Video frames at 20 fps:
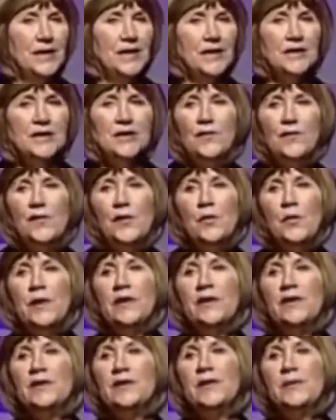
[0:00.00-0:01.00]
So if you're
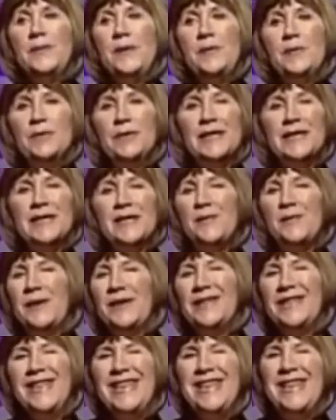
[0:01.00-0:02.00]
one of those people that
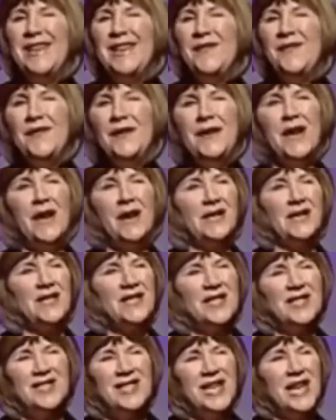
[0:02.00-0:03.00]
spend even a
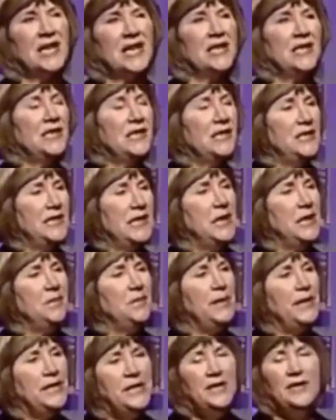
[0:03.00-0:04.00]
second a day
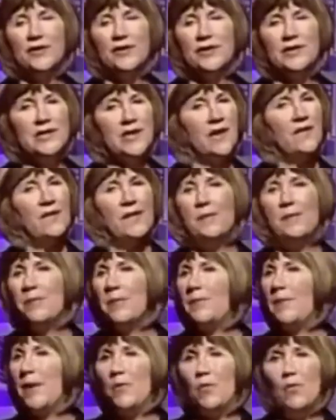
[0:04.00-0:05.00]
beating yourself up
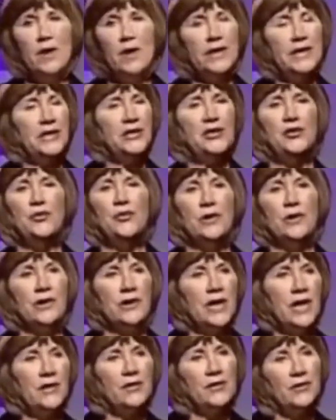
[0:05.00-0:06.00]
about one issue or
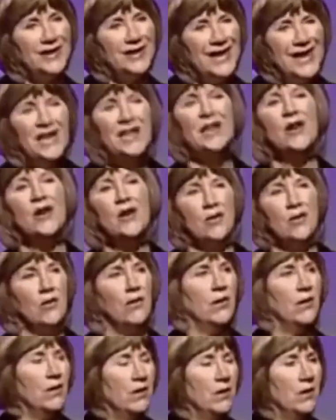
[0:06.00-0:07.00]
another, let it go.
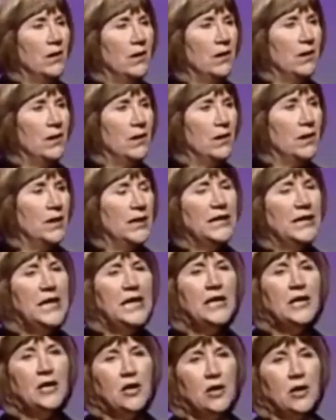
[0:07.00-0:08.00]

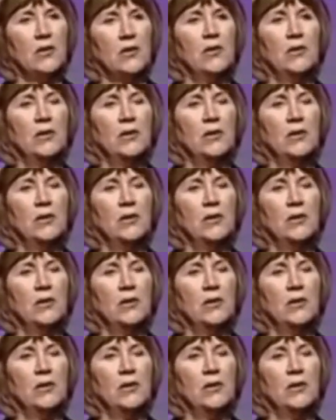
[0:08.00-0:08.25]
Let it go.